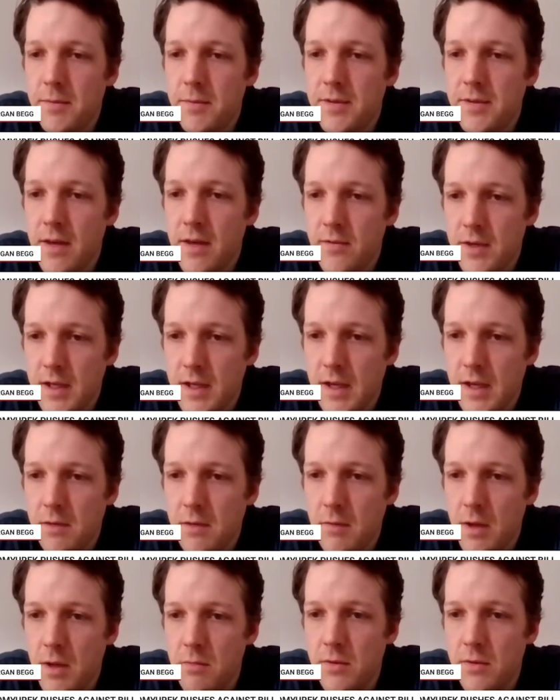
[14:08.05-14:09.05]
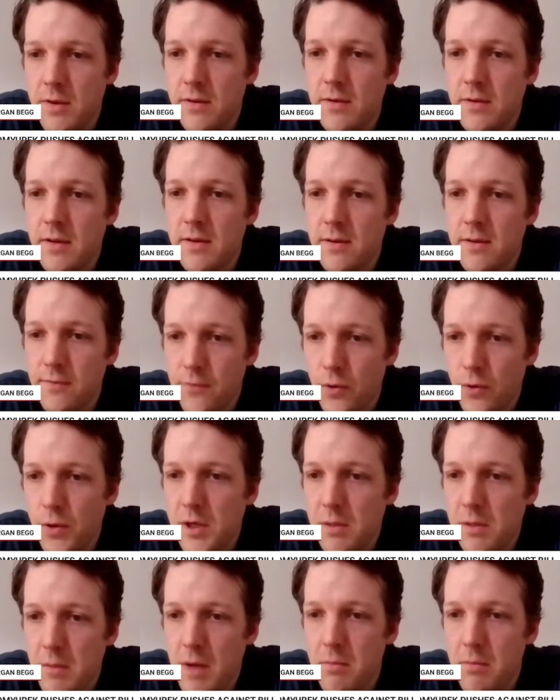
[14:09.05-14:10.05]
17 members. It's a
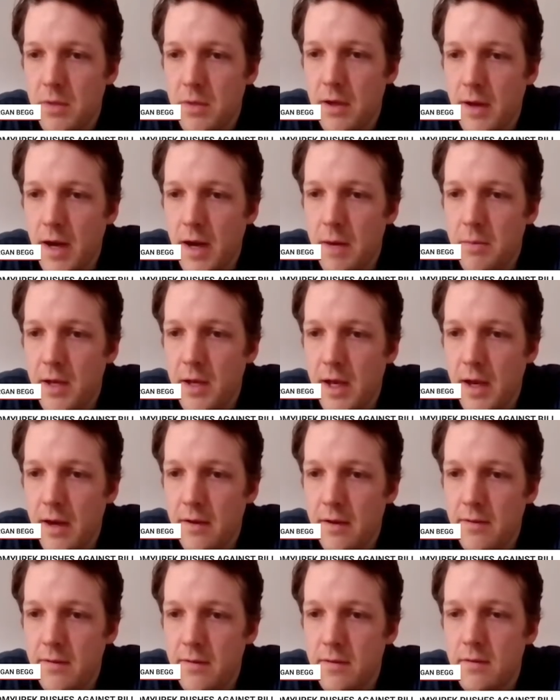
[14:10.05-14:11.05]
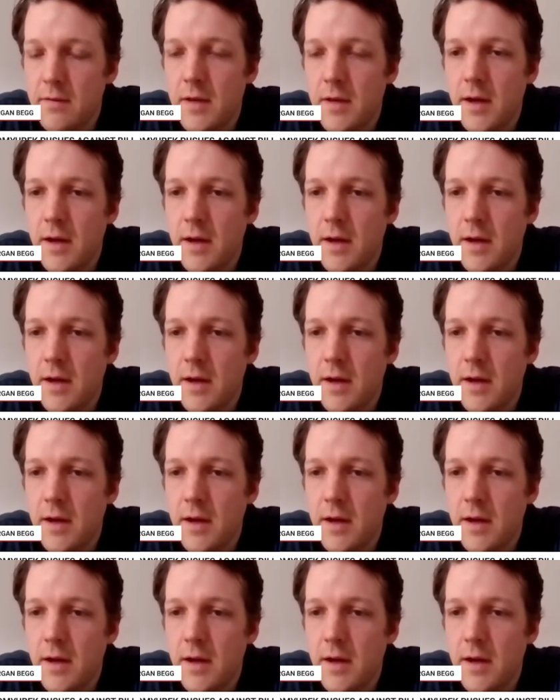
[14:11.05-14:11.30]
40-member upper house.